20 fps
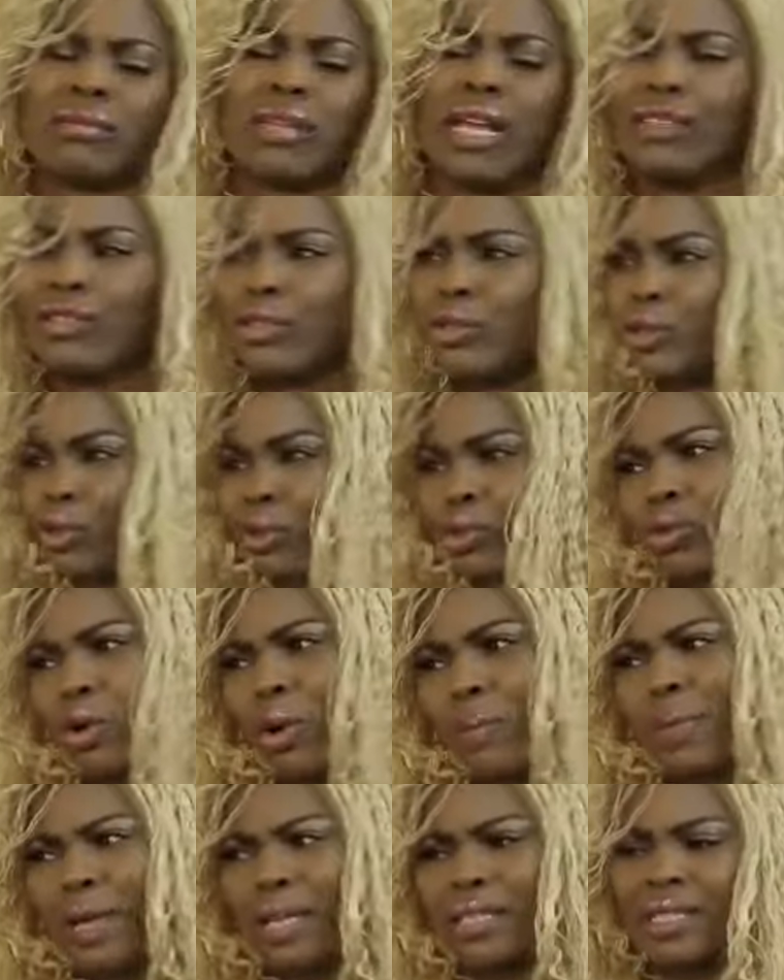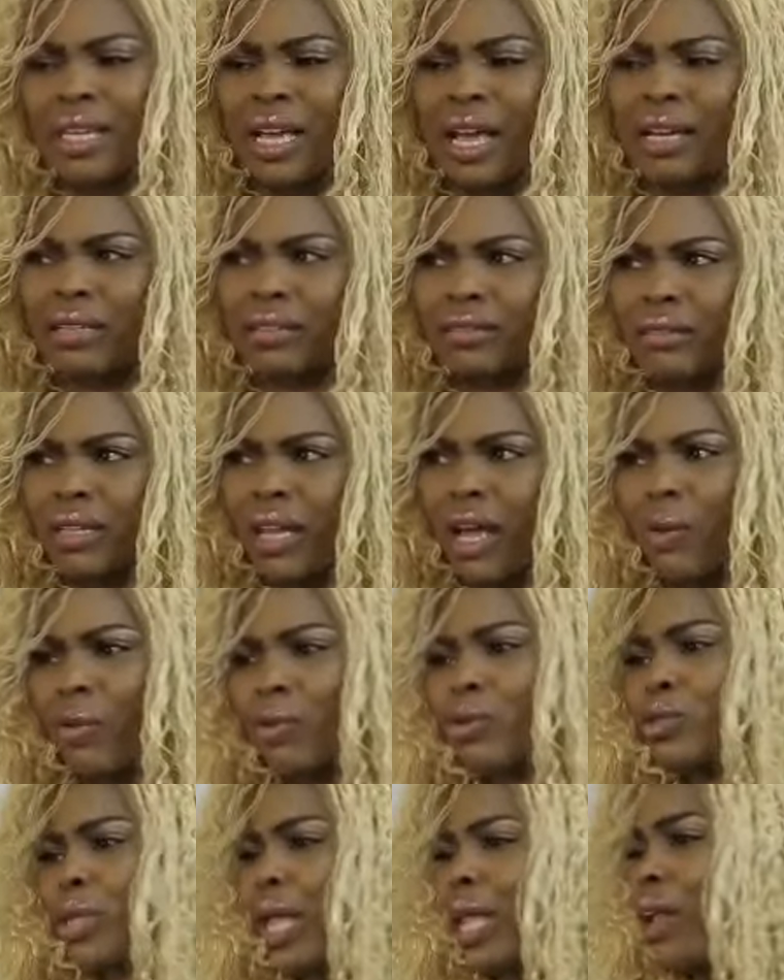Dad, you should know better. I
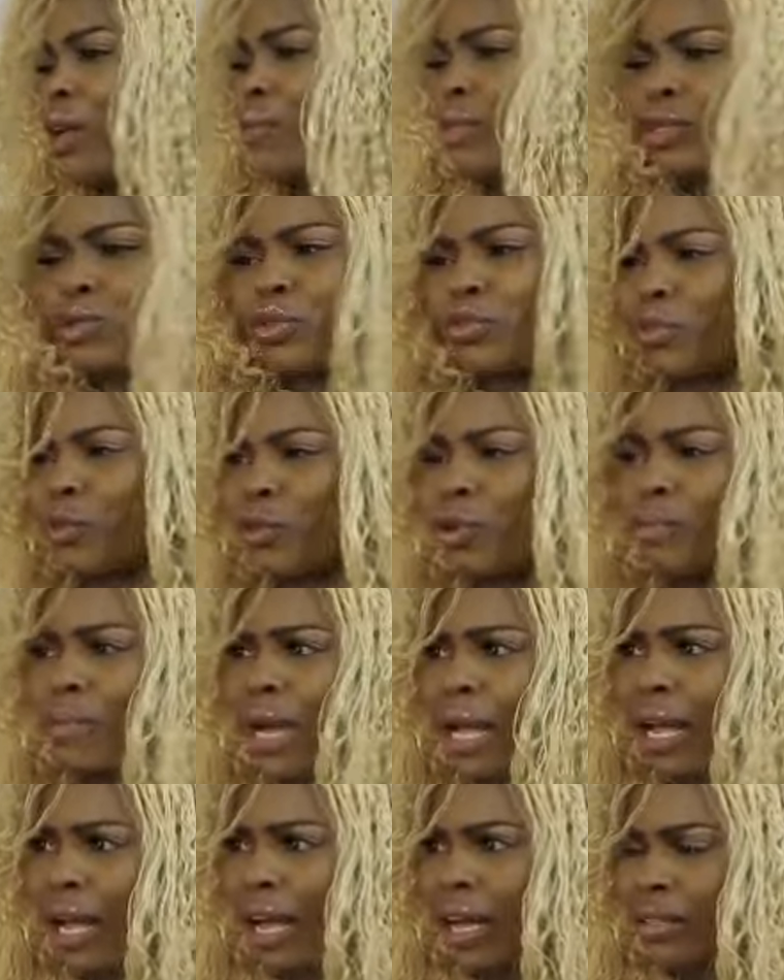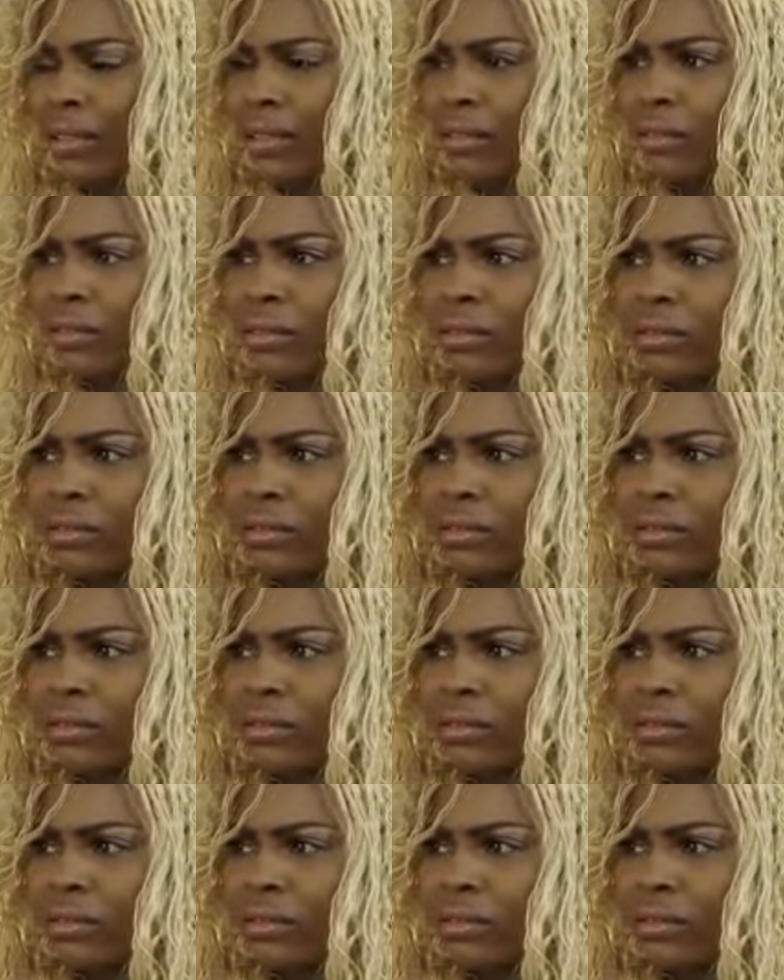want, allow me to follow my heart.